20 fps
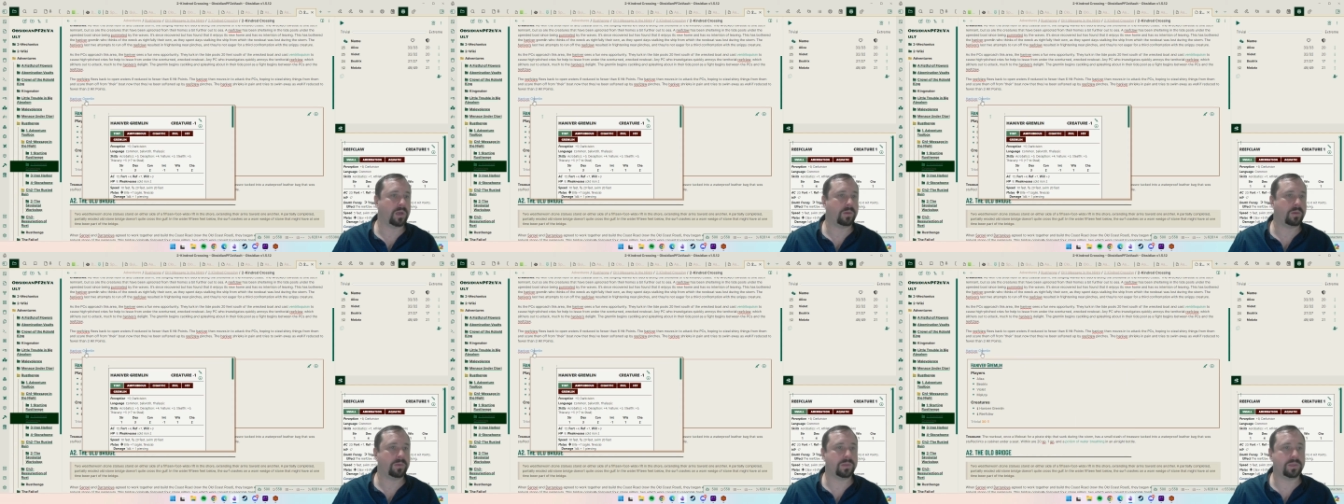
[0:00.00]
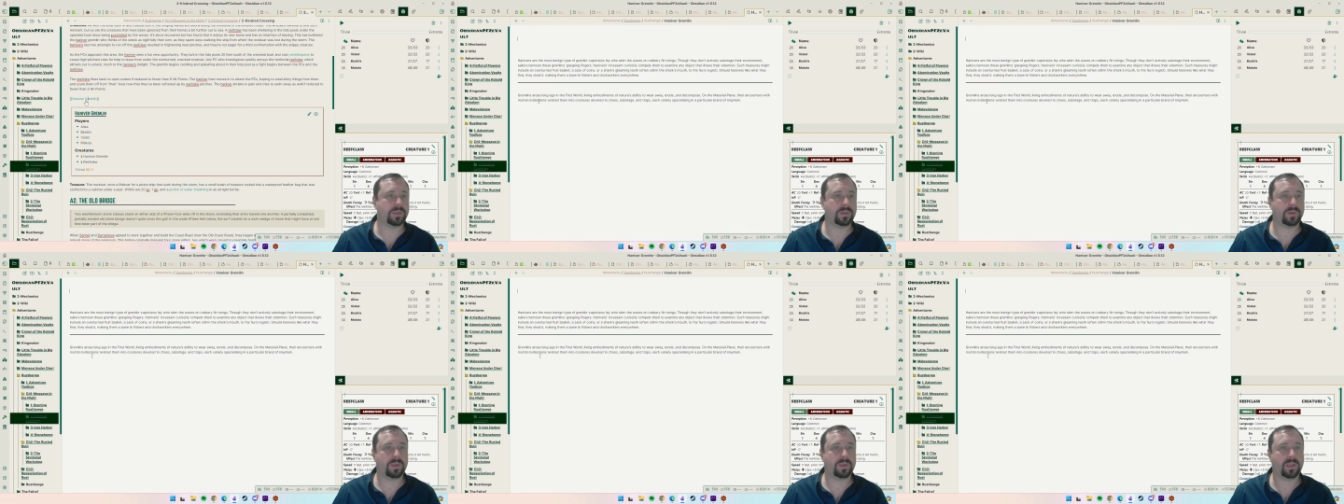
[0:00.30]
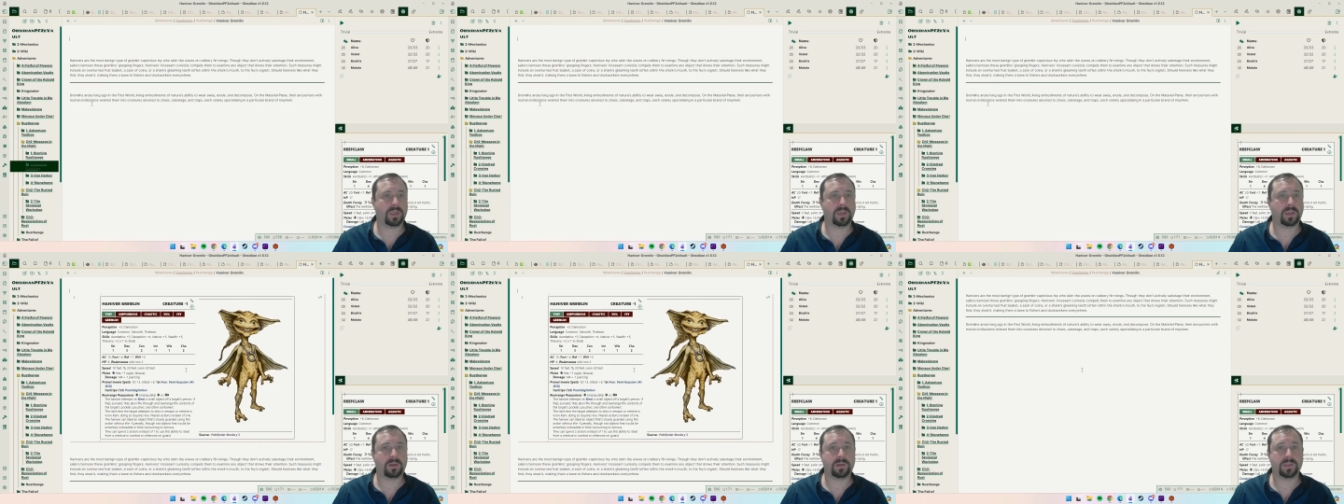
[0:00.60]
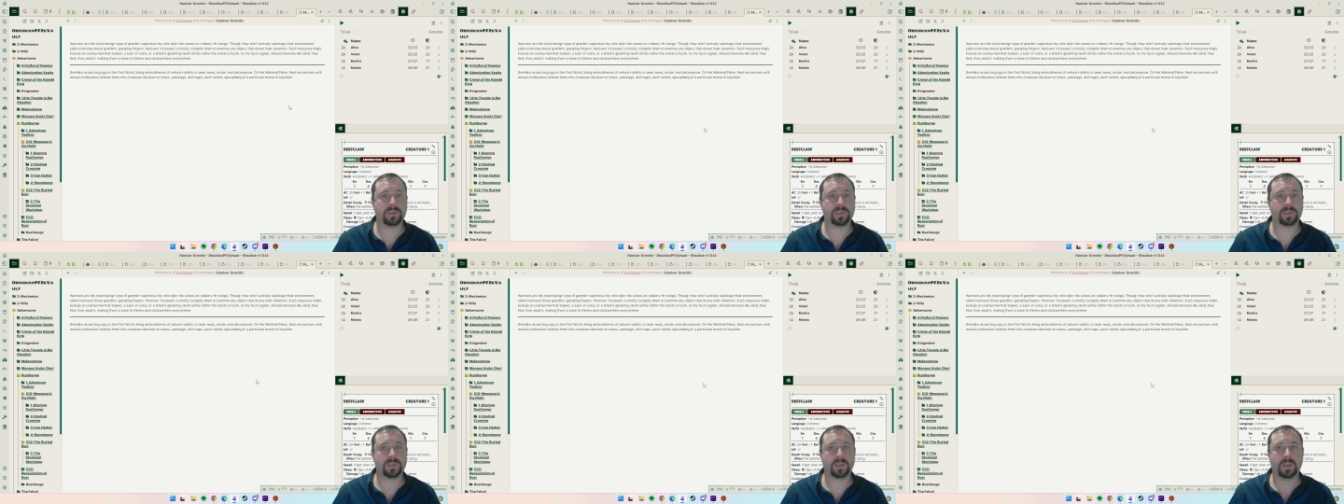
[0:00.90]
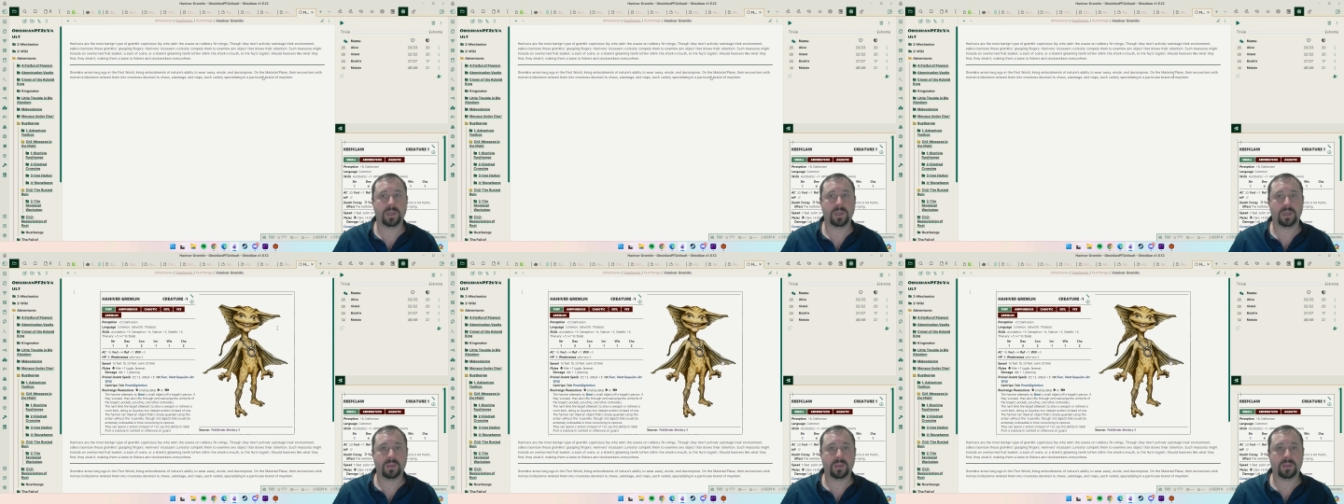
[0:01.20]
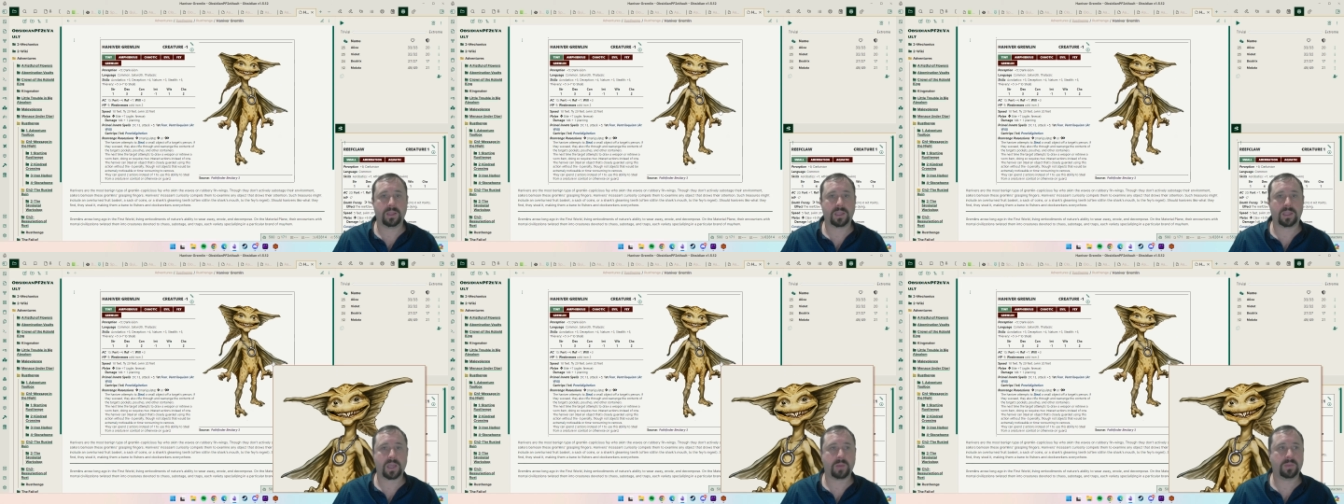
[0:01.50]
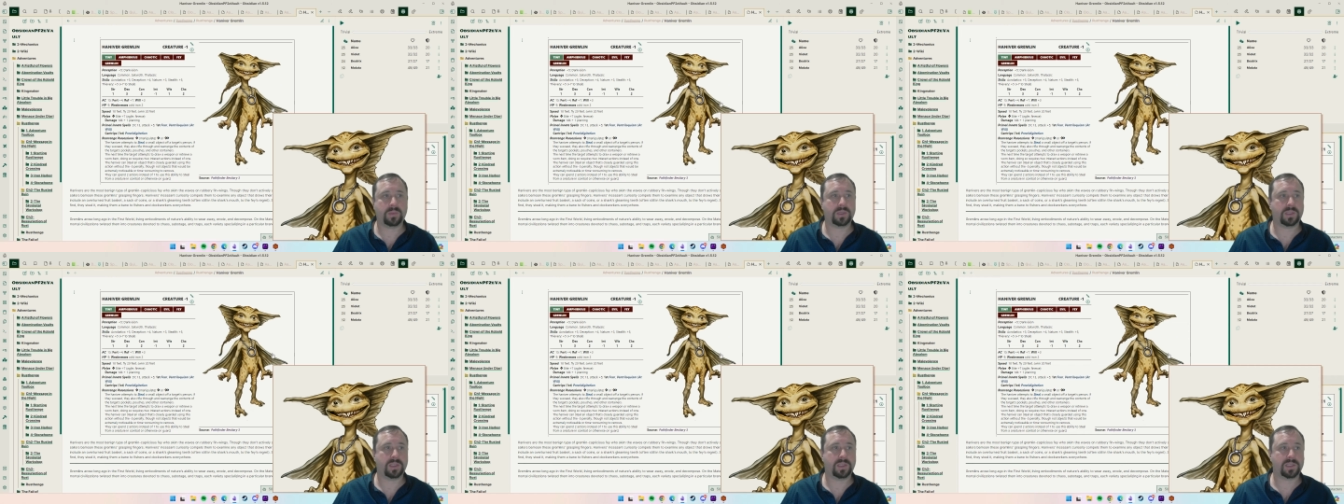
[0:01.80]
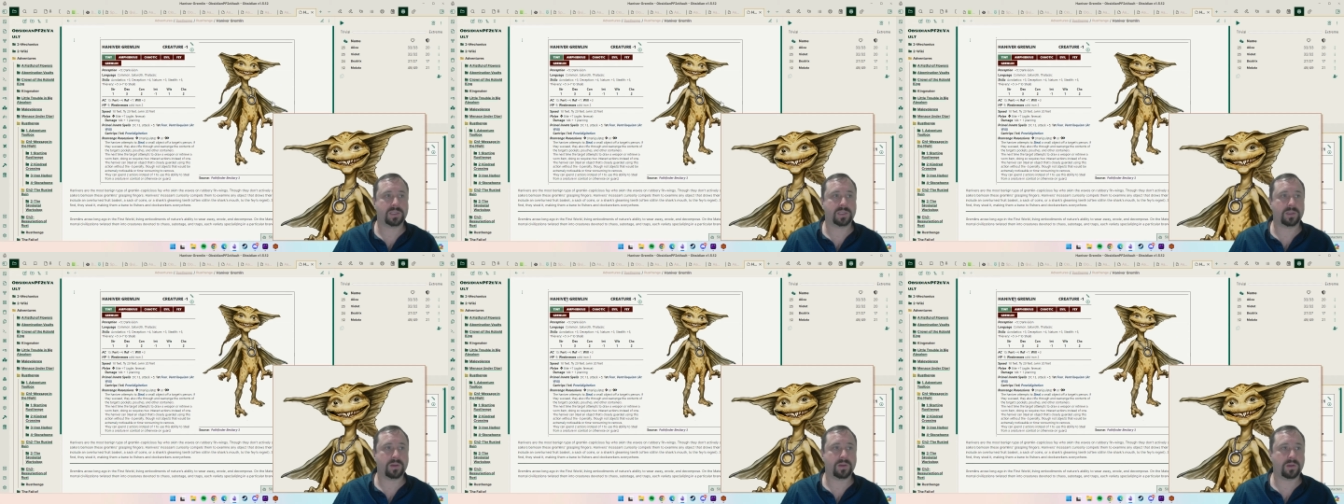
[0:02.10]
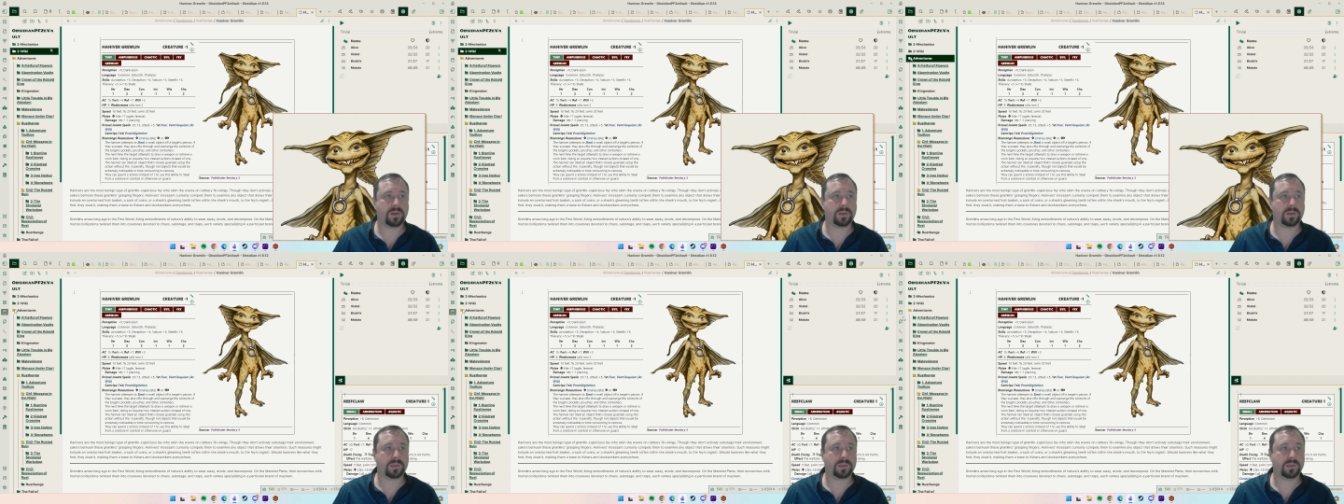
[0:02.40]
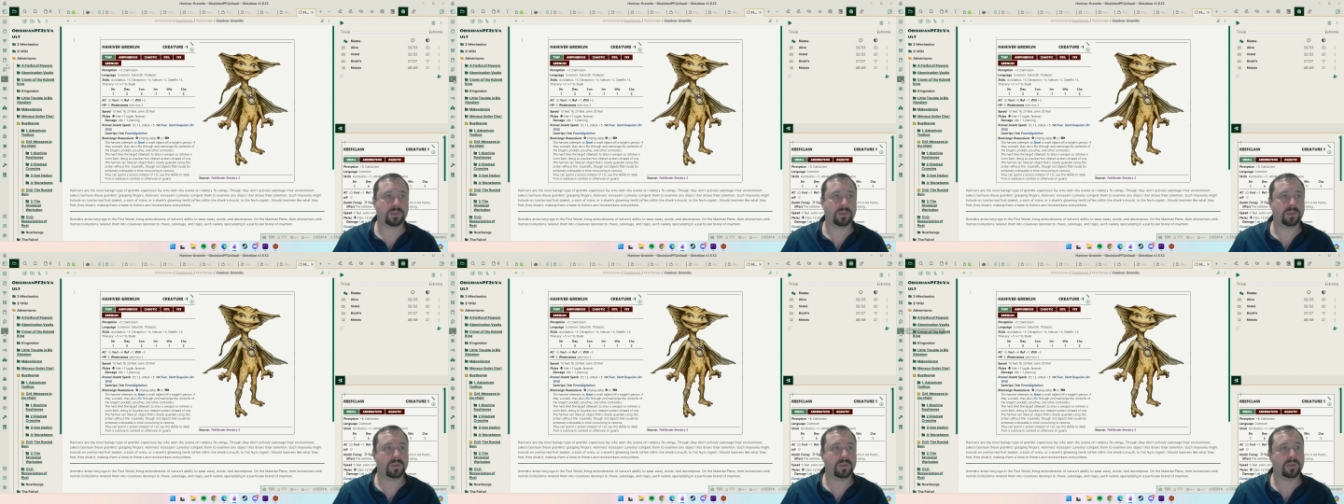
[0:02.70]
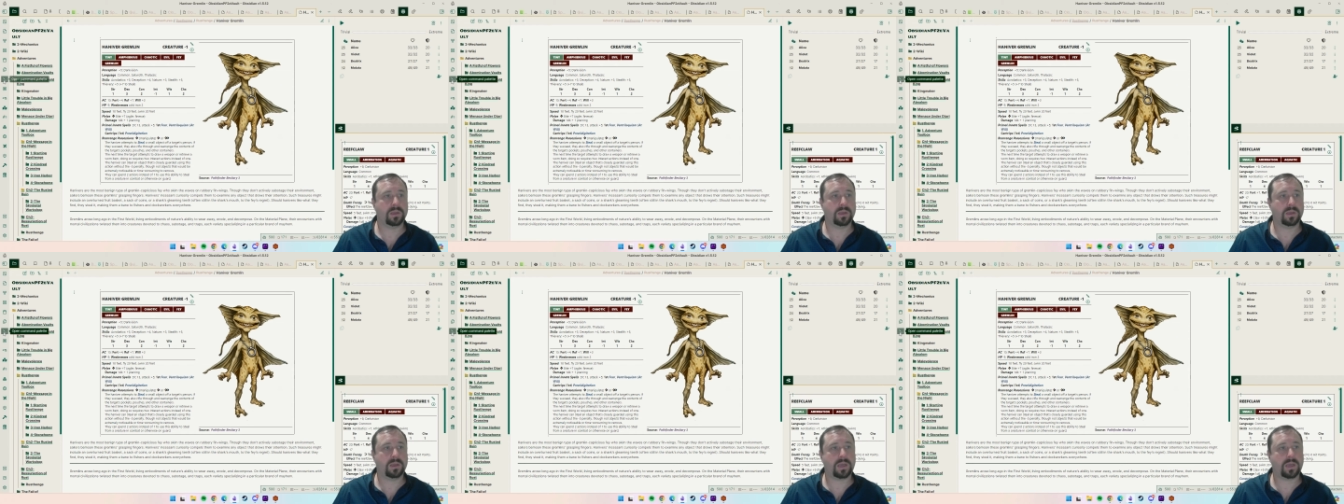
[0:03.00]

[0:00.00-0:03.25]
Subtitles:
And what I would do here is then come into this note,